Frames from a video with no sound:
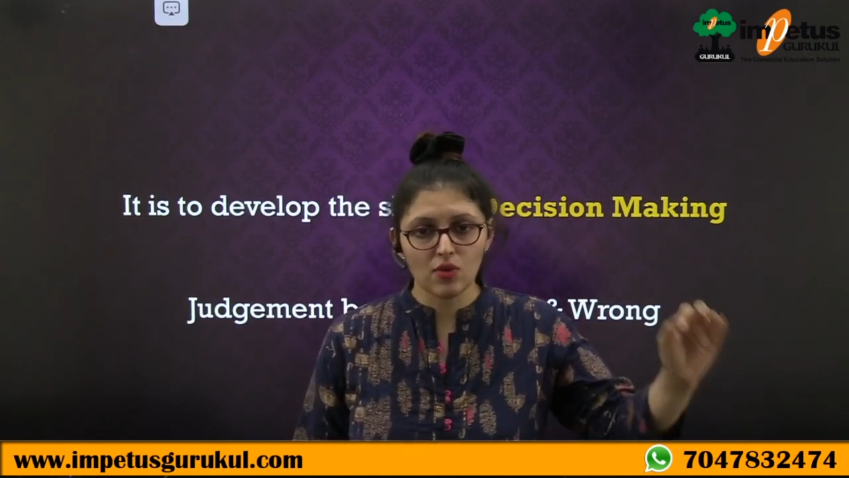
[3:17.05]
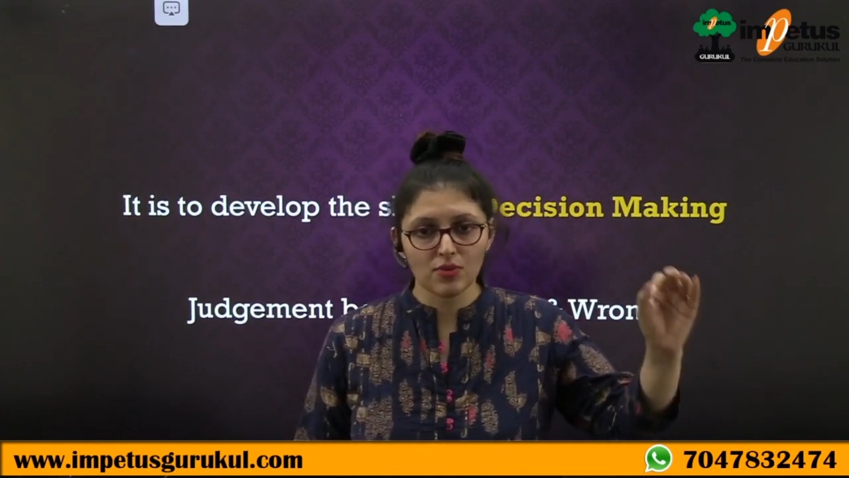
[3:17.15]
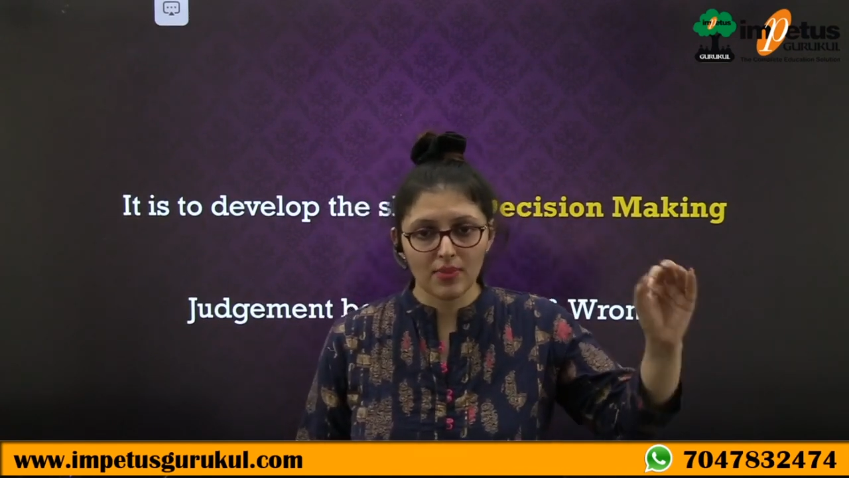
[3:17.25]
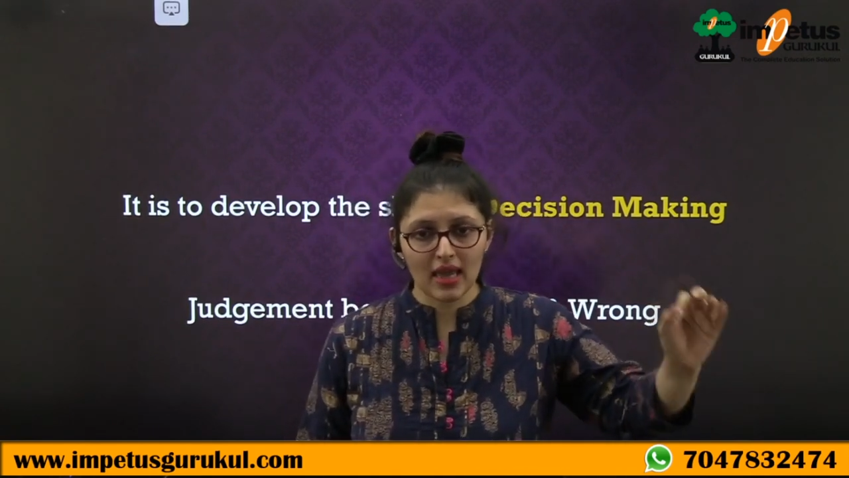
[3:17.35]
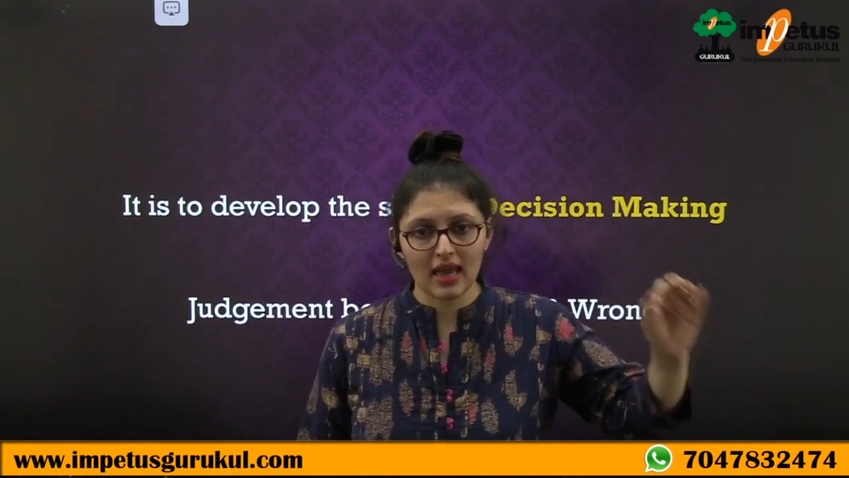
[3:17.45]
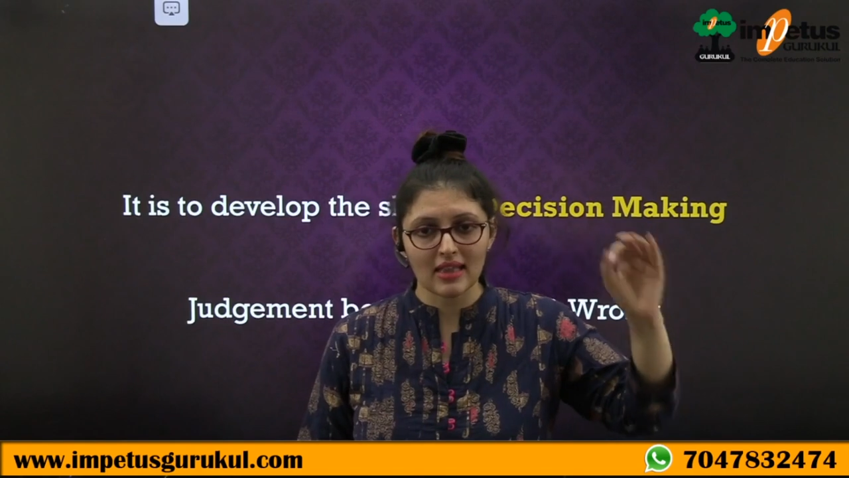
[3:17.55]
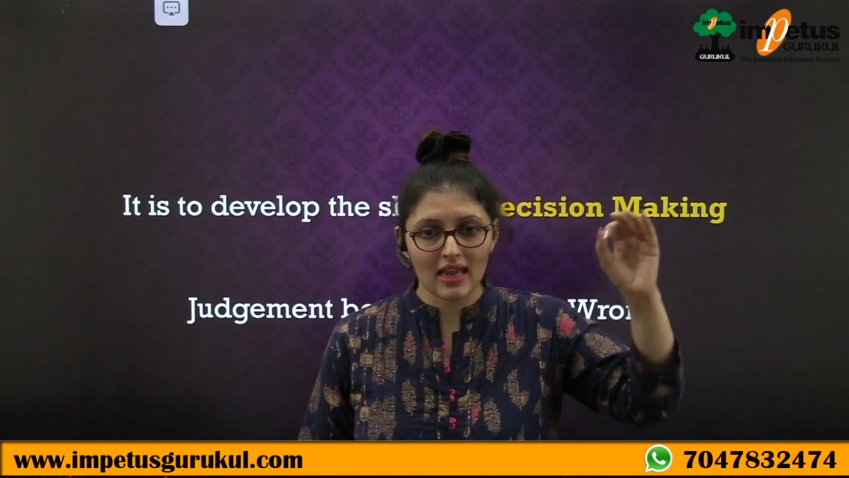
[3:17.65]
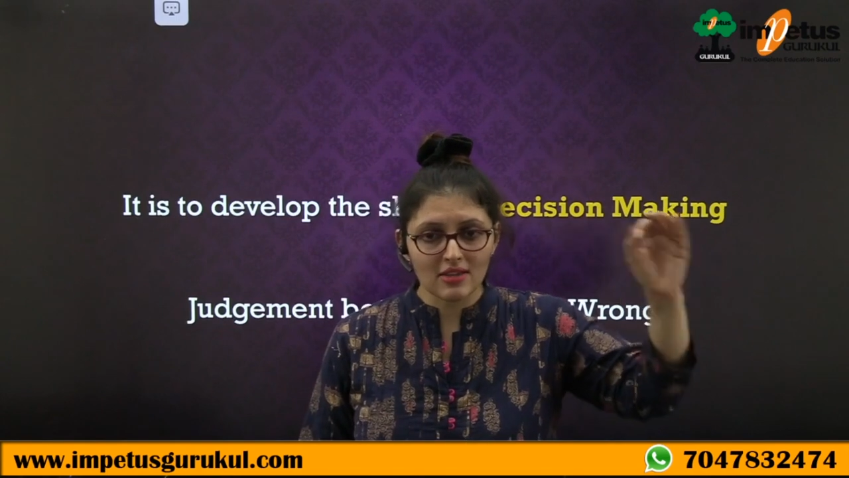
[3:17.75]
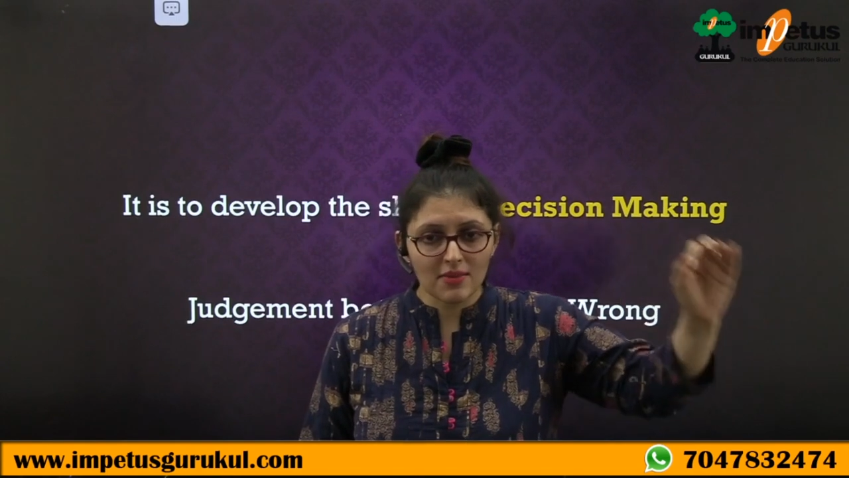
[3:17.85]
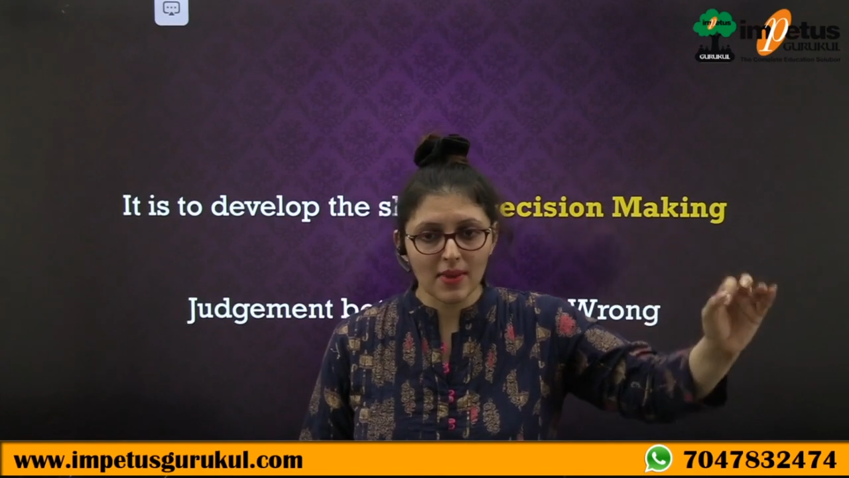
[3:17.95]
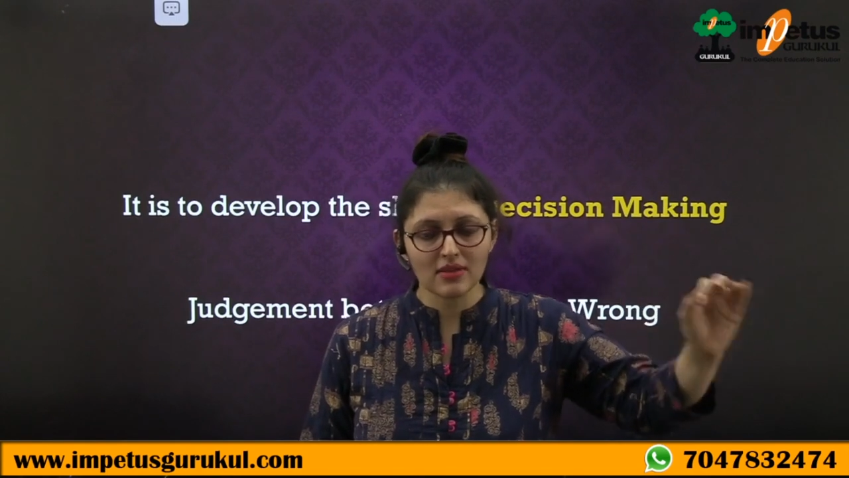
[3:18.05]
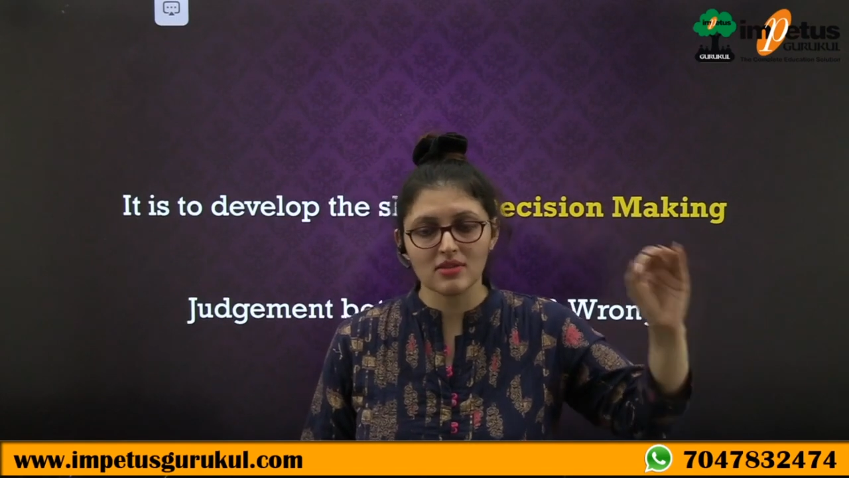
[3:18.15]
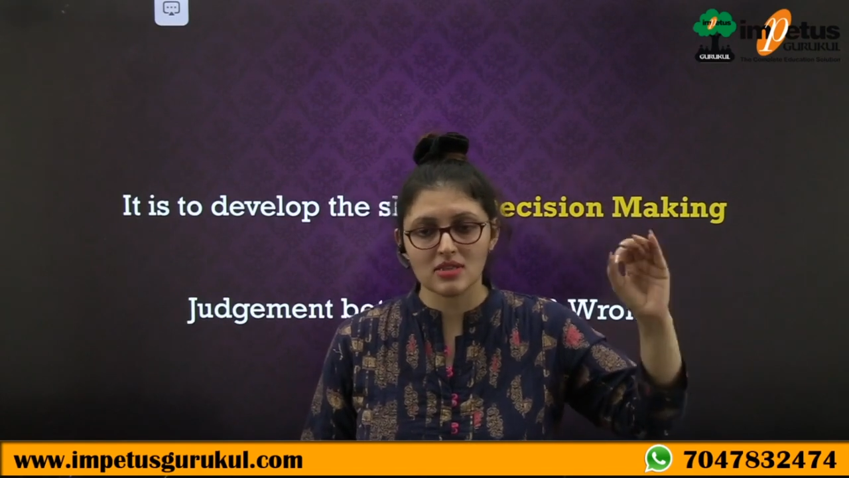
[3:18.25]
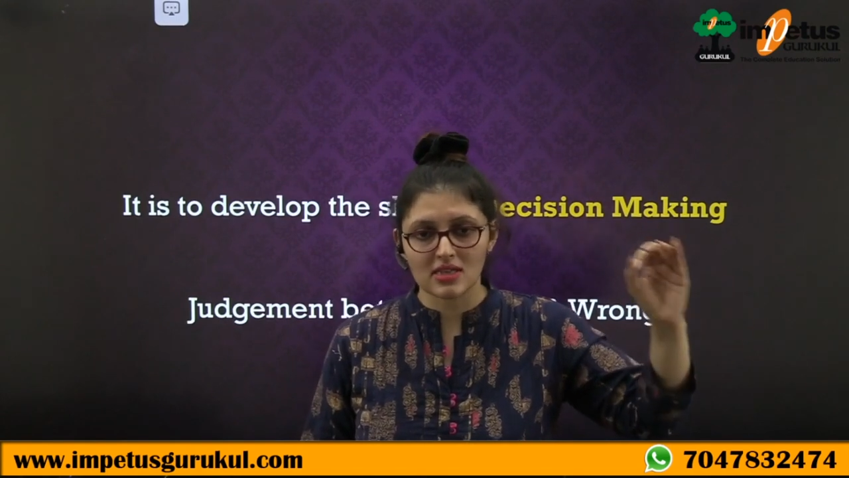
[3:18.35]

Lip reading: would be an independent,